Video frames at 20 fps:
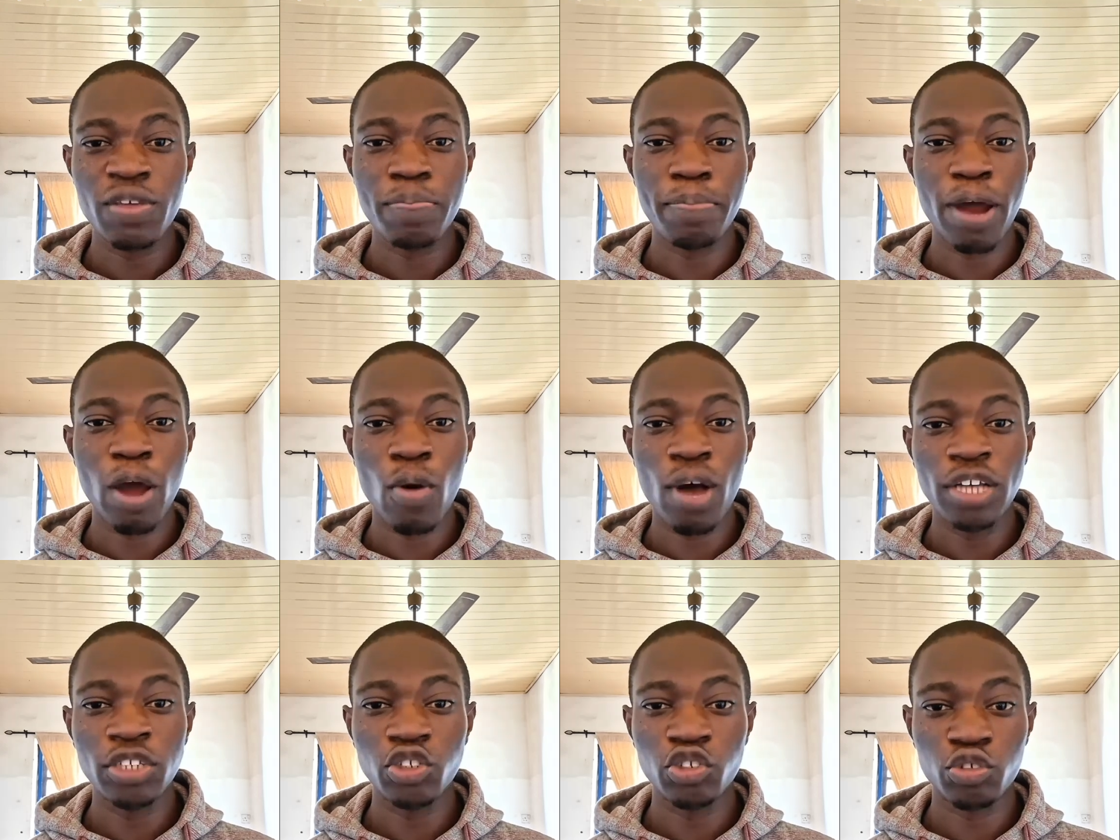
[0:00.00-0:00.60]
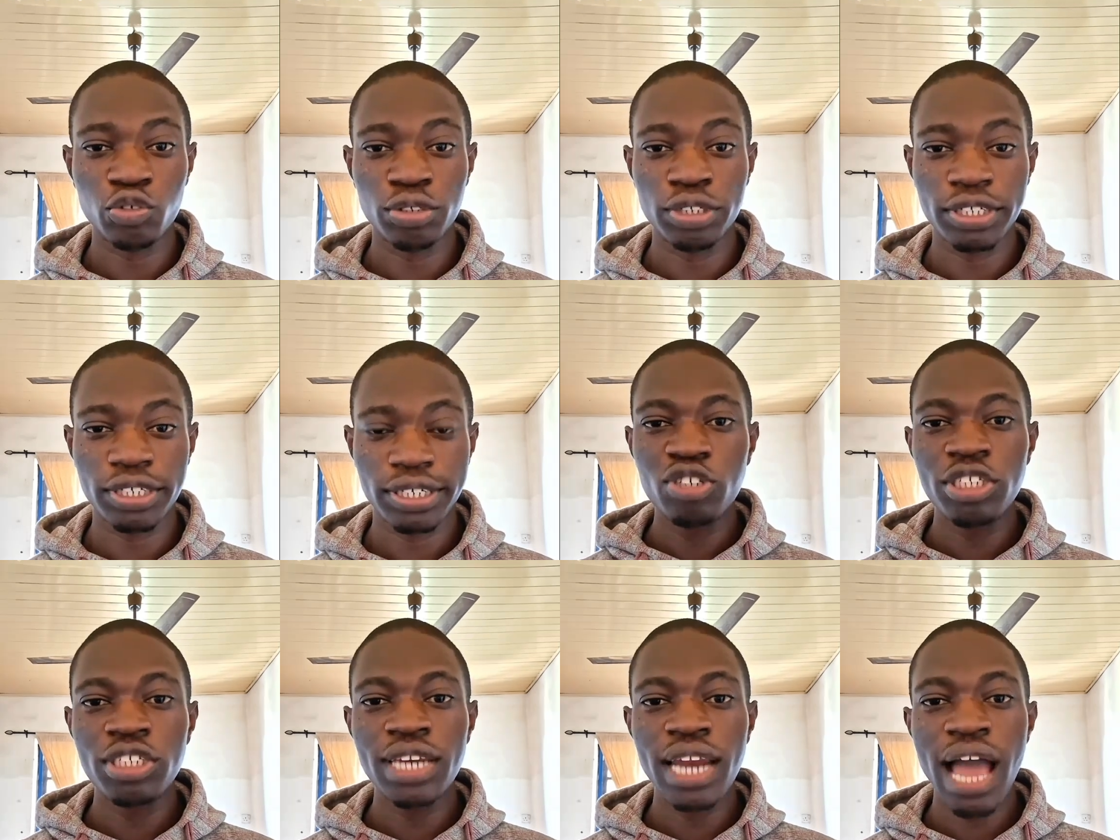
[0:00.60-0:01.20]
of the power stroke,
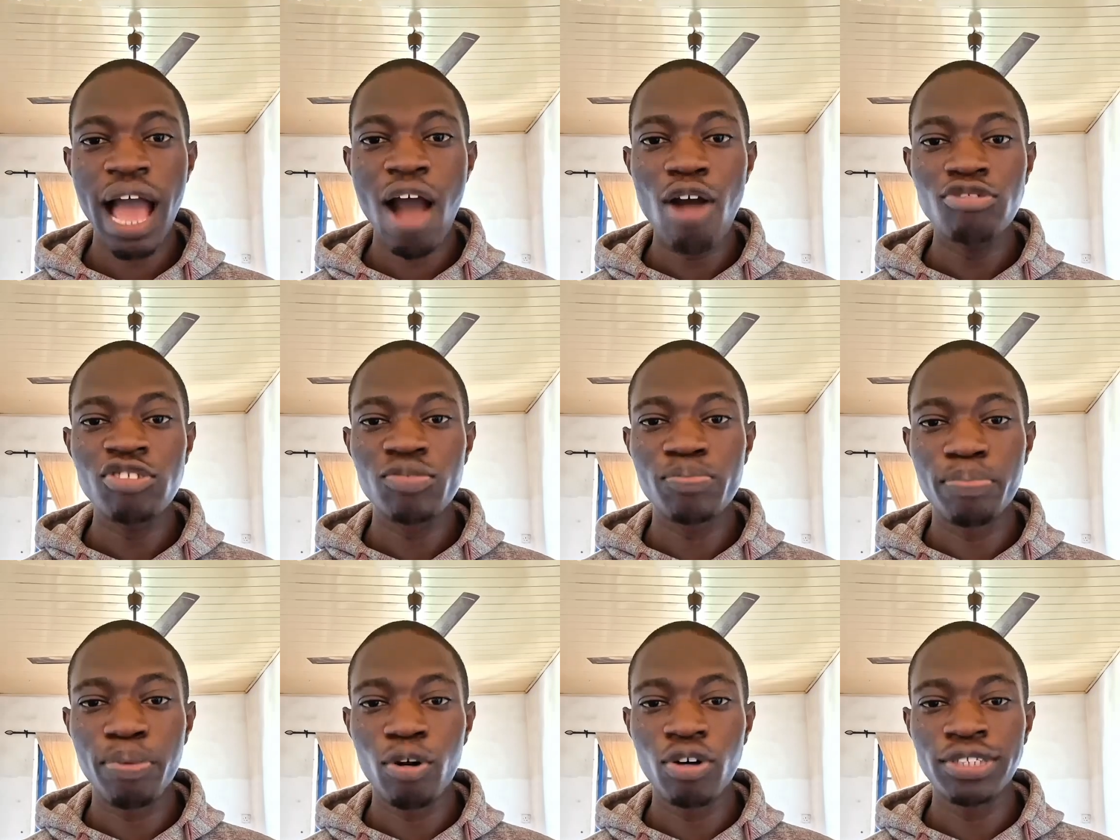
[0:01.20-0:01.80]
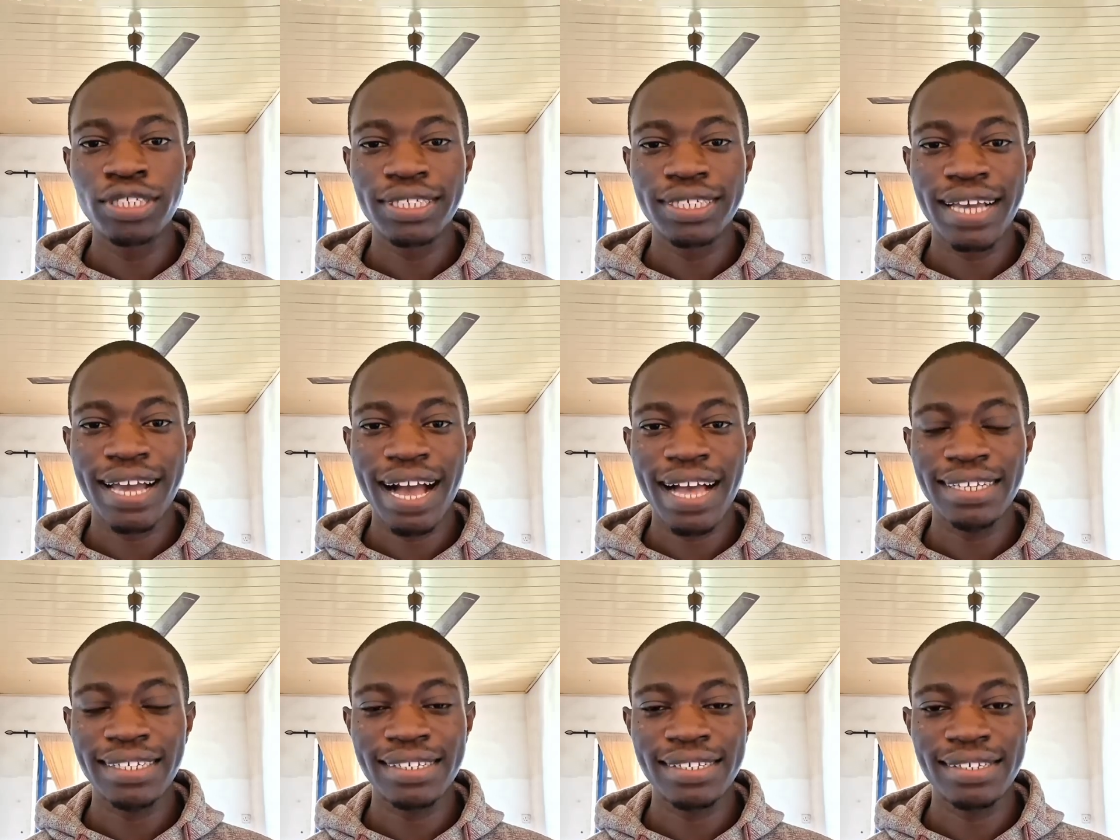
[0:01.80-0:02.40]
pushing out burnt
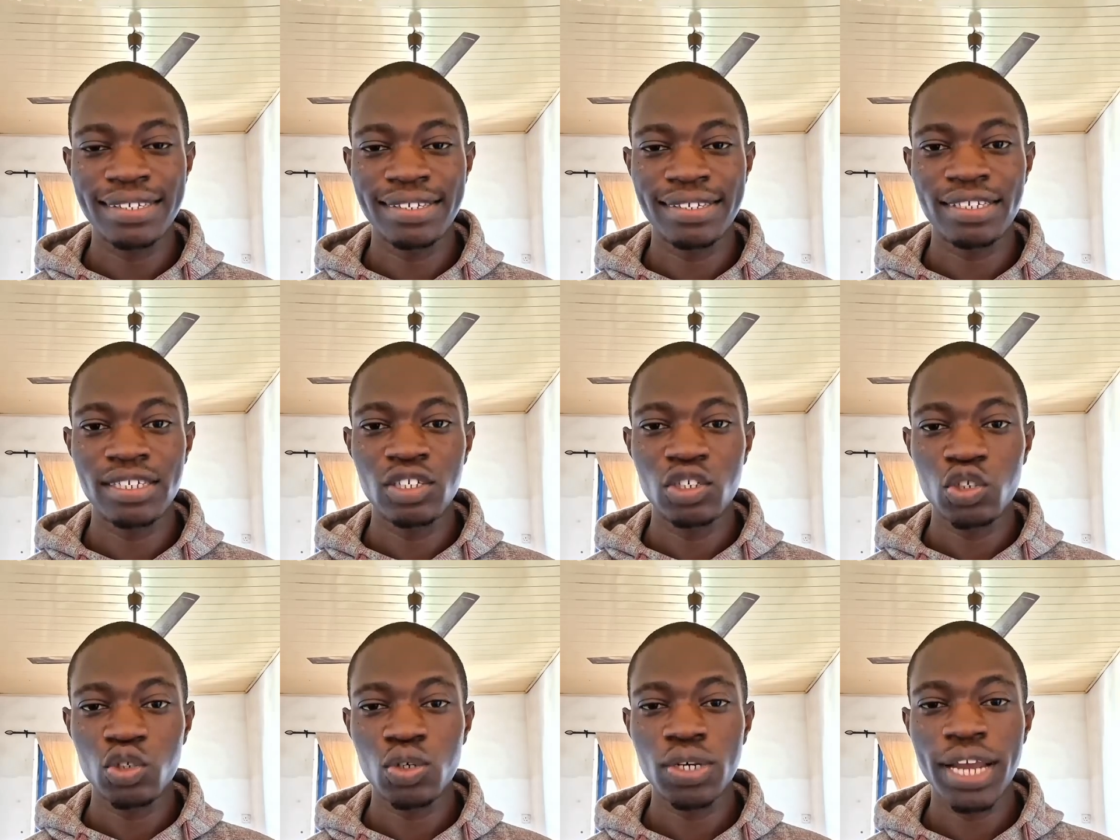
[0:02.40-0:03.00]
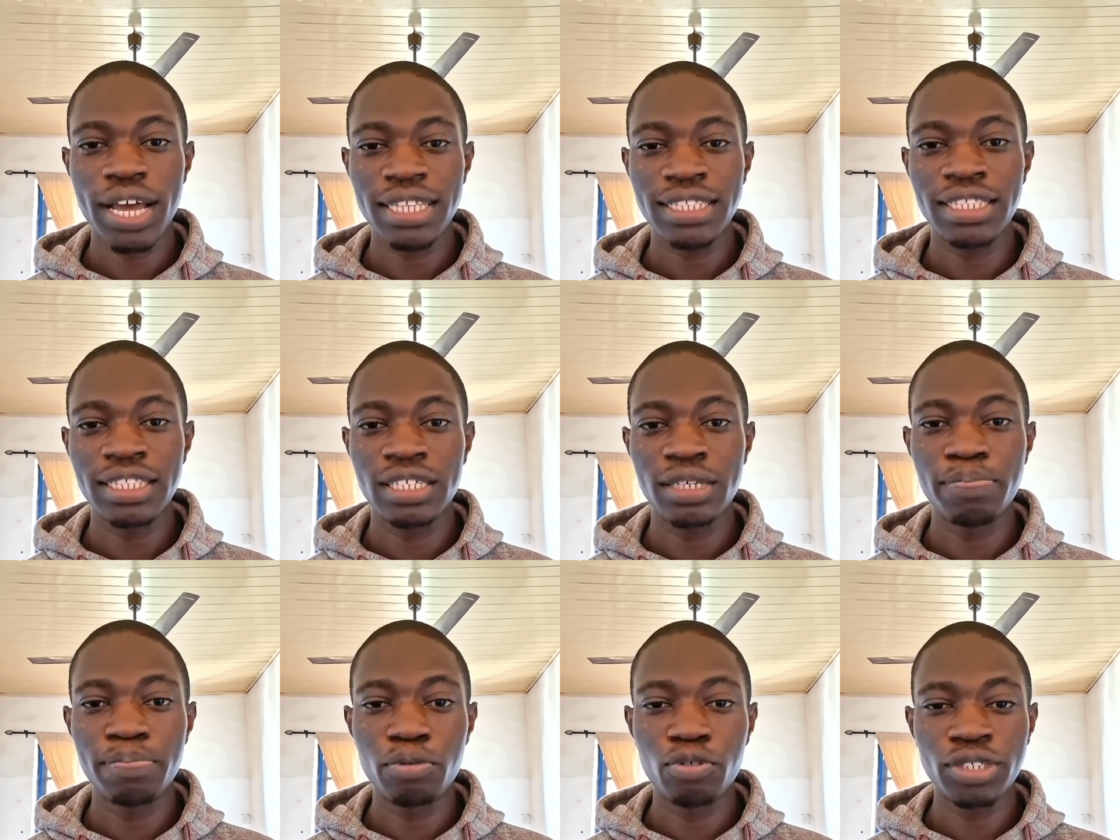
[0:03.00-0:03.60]
gases so
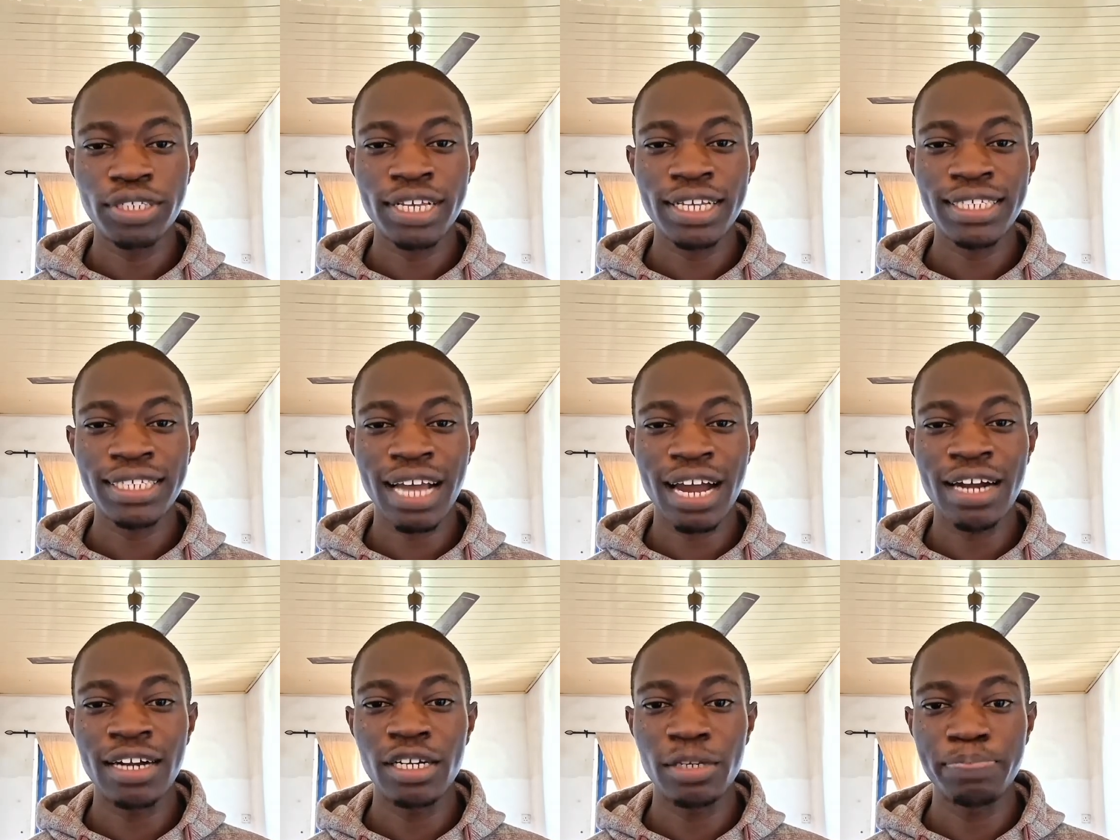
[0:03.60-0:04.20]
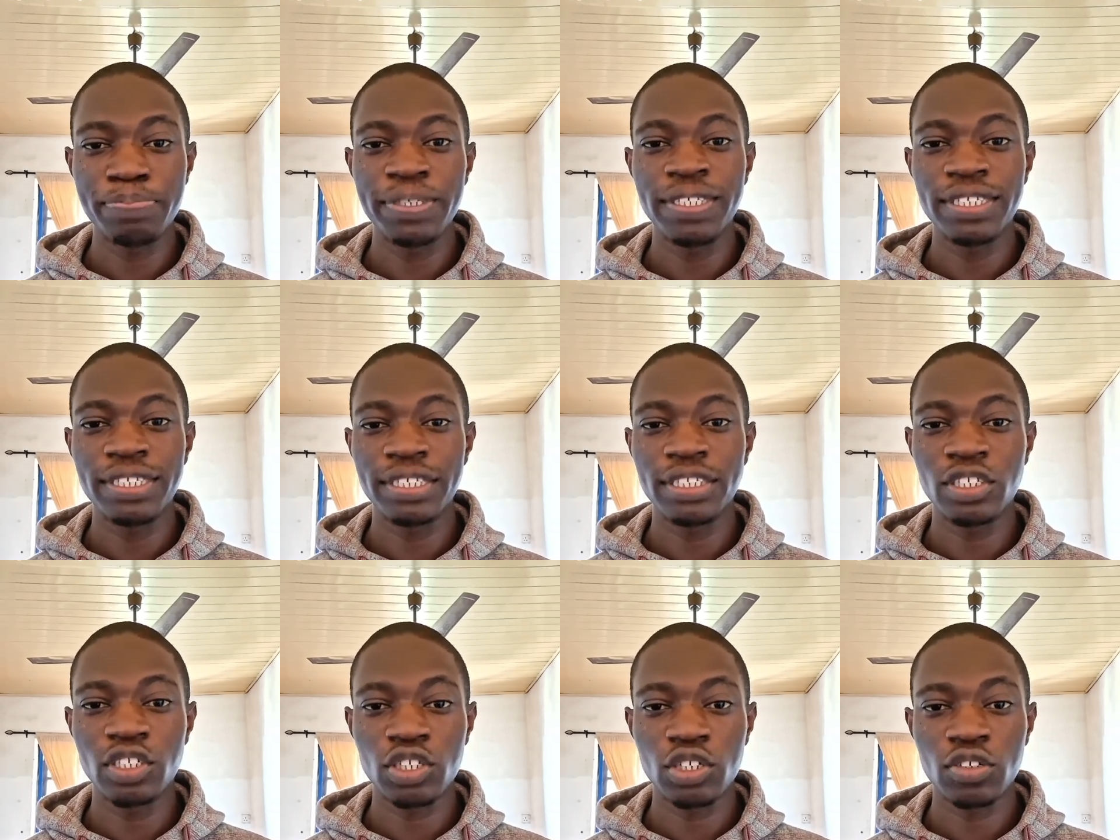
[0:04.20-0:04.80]
that the process can
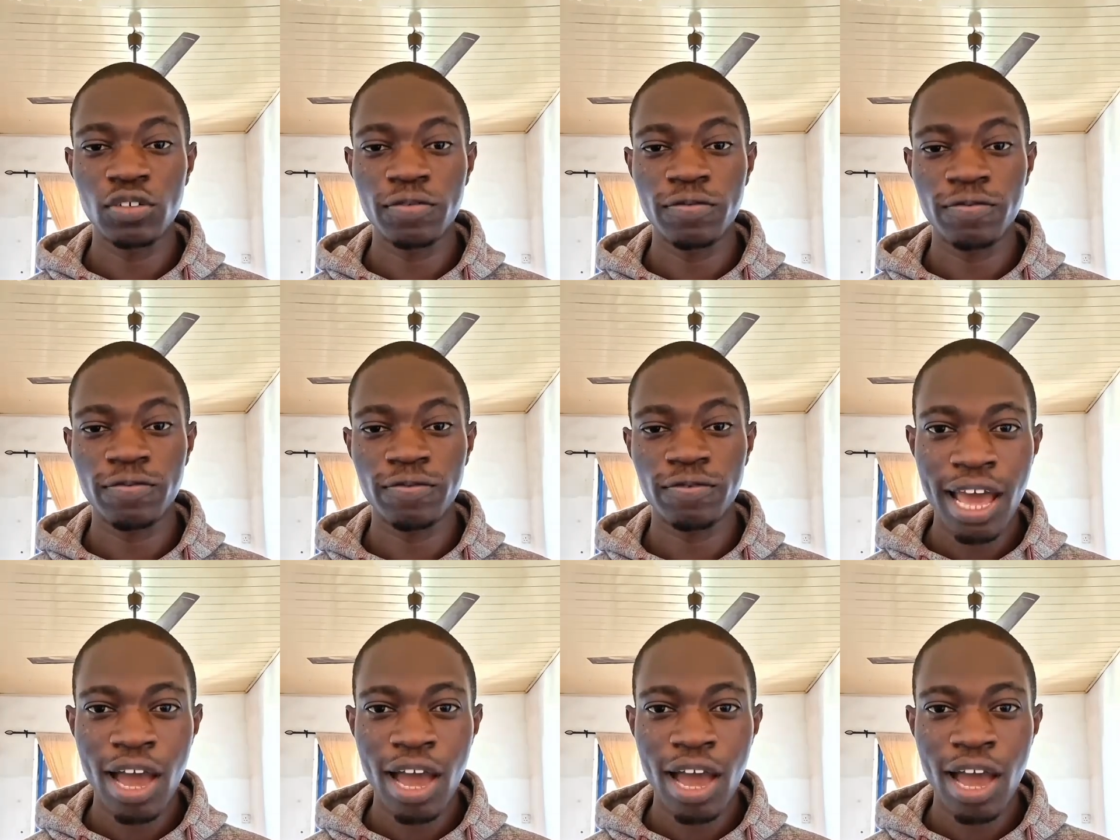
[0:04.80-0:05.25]
repeat itself.